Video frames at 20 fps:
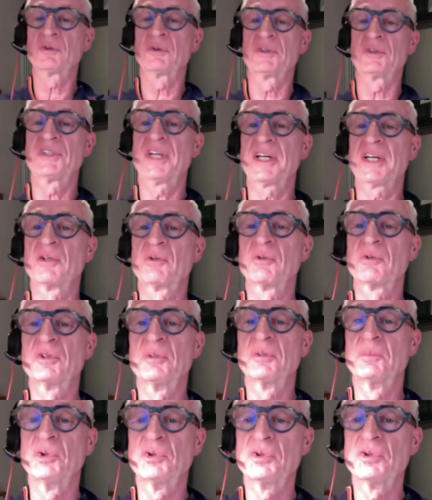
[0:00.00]
to the second
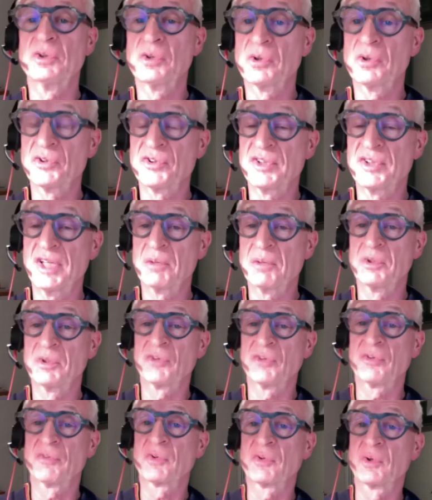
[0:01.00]
contribution. You're going to stay with
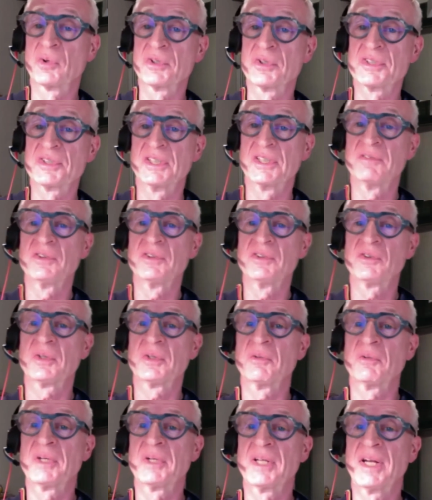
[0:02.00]
us, of course, Stephen, so
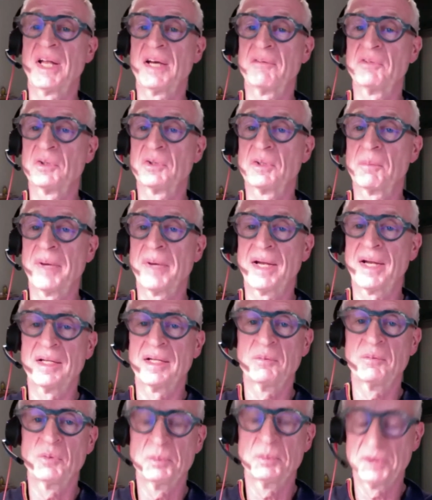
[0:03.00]
that we can have you on the panel
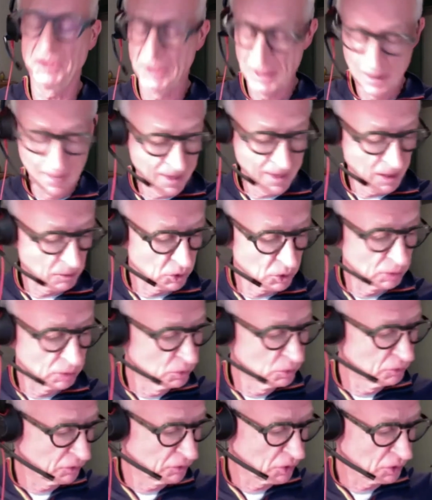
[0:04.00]
in a moment. And we're going to
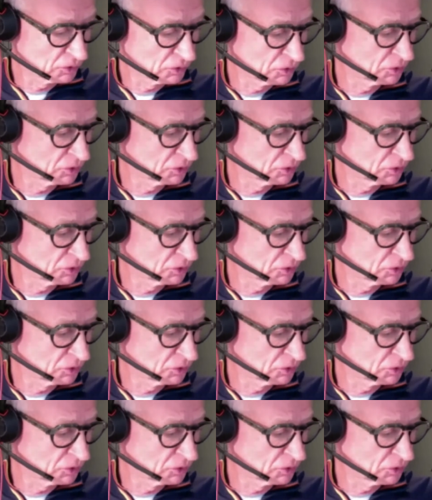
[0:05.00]
move on